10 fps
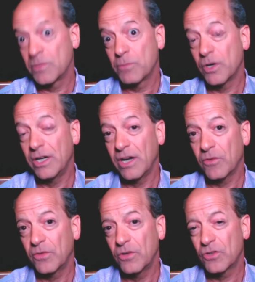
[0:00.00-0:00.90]
the pretty
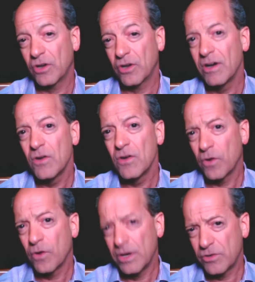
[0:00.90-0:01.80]
near future
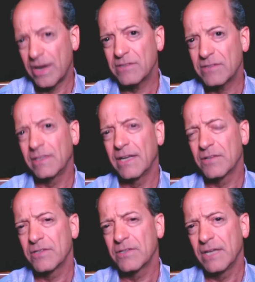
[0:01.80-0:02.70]
for addressing
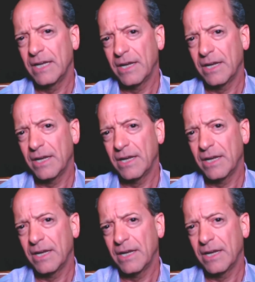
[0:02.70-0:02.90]
this